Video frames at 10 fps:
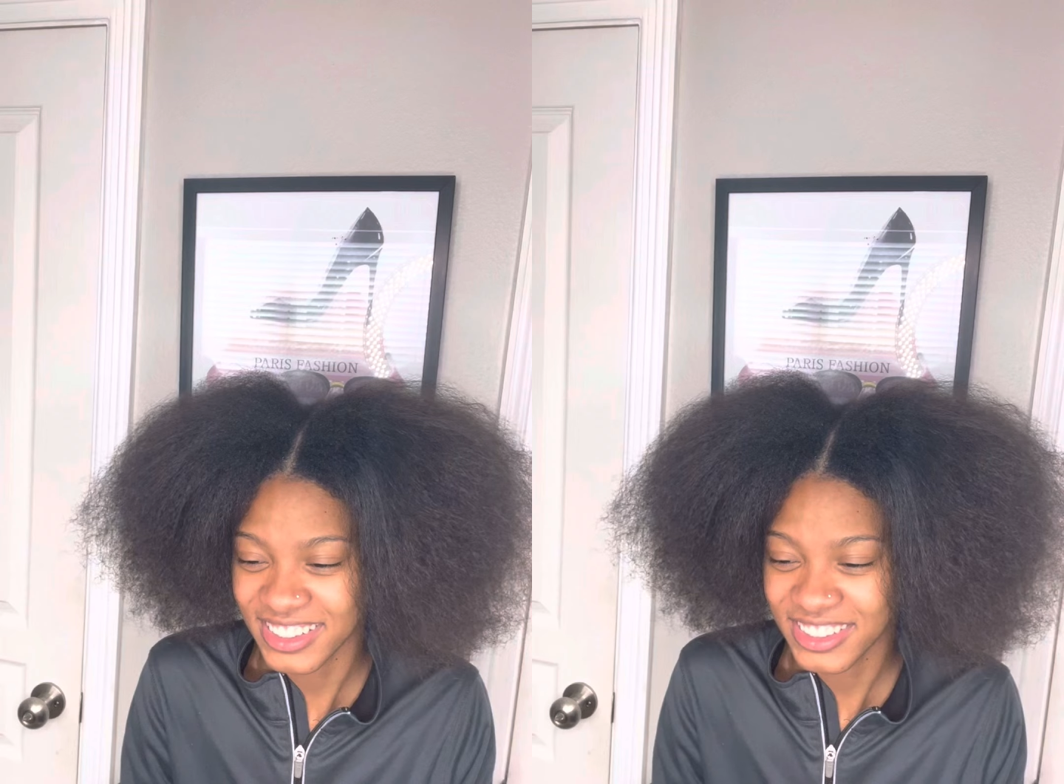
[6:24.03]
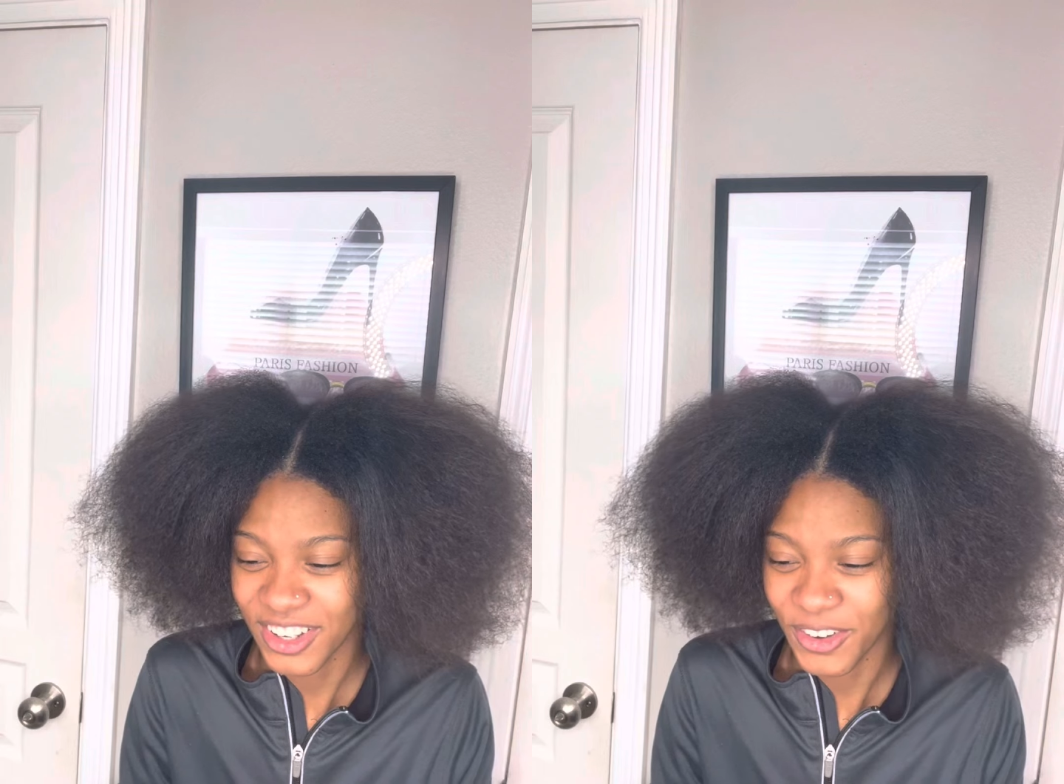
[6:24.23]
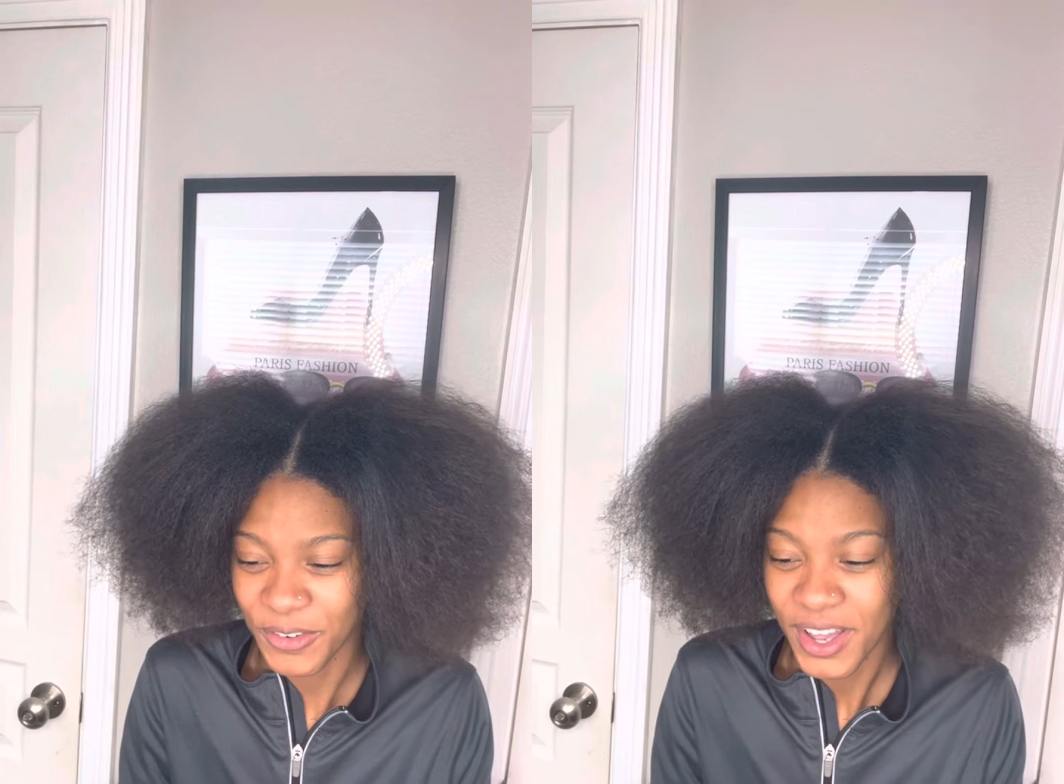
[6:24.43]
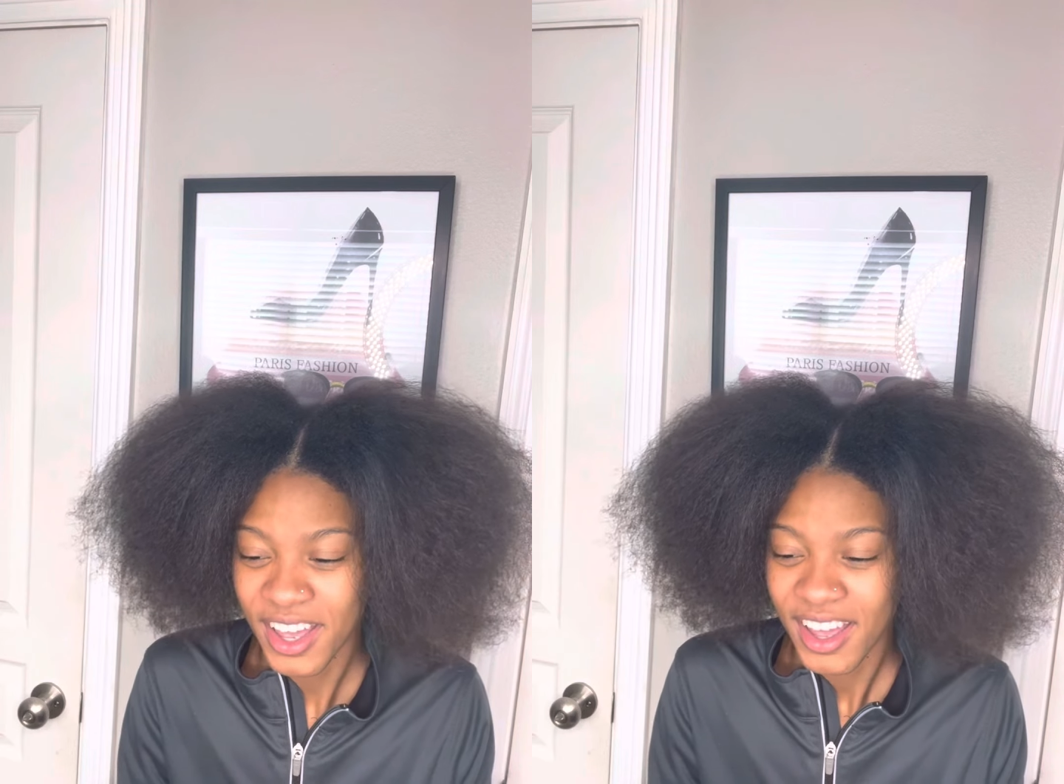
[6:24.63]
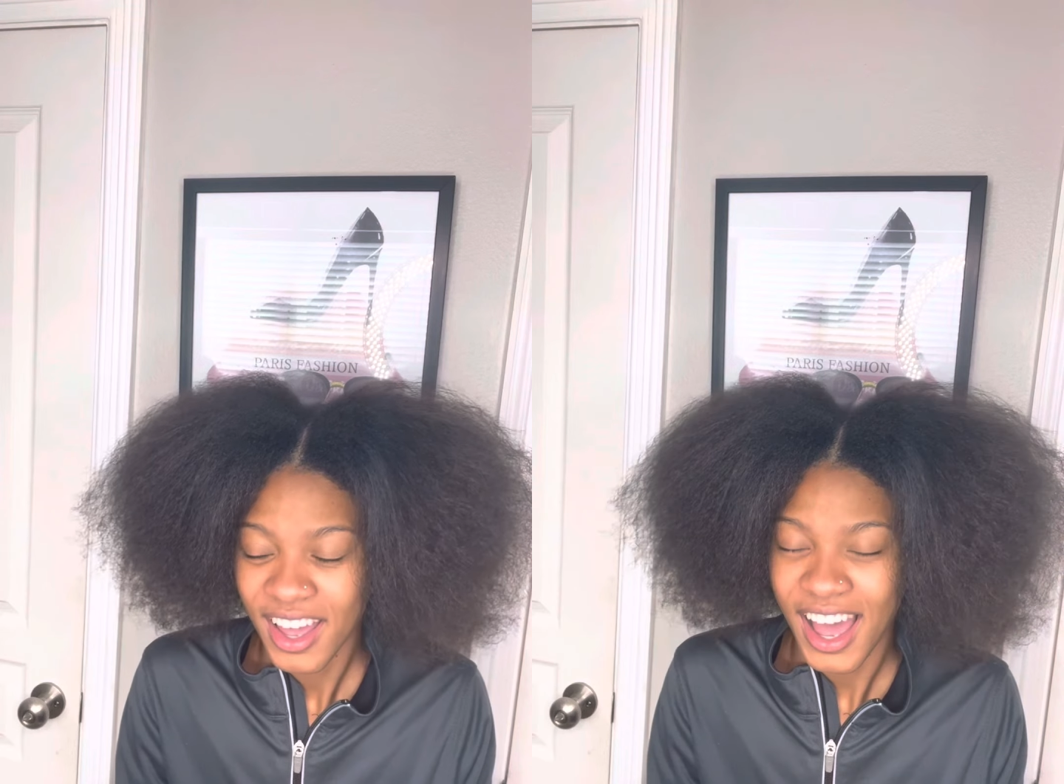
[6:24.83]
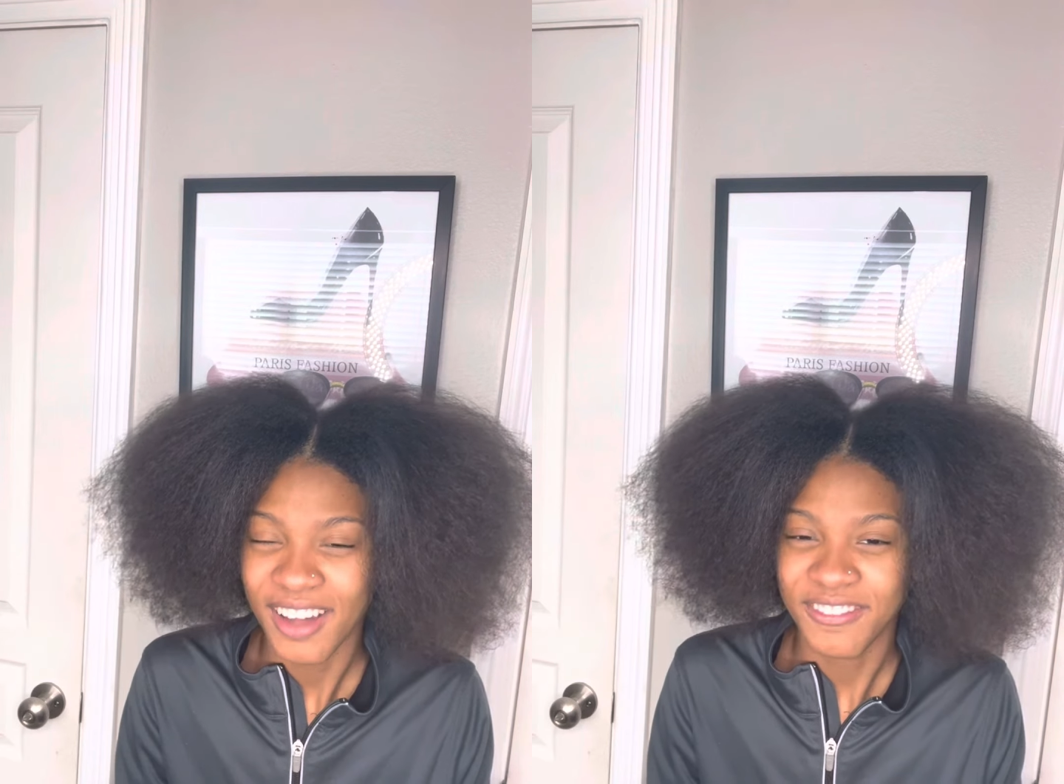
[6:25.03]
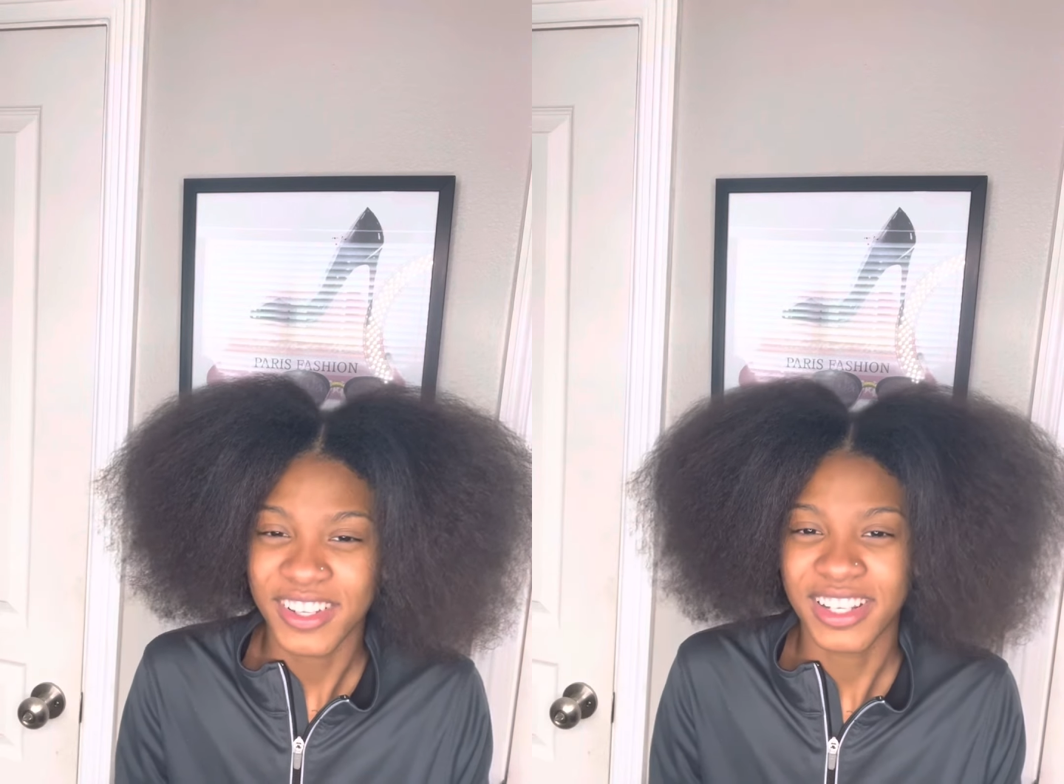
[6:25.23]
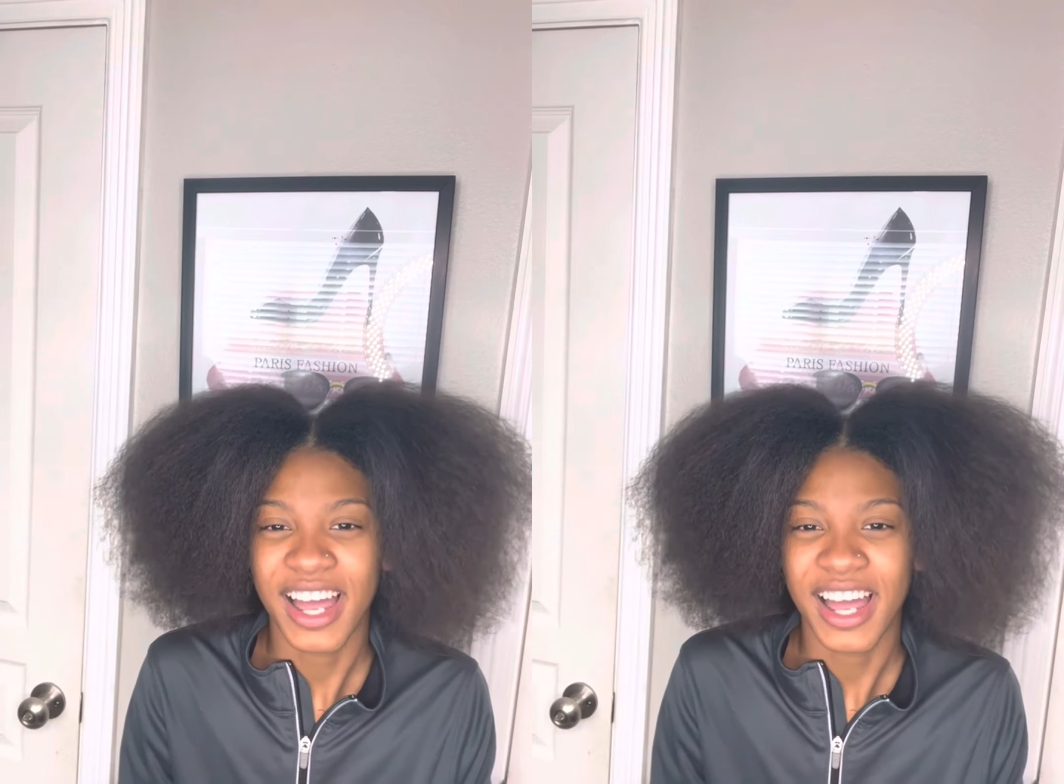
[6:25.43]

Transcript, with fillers: So I feel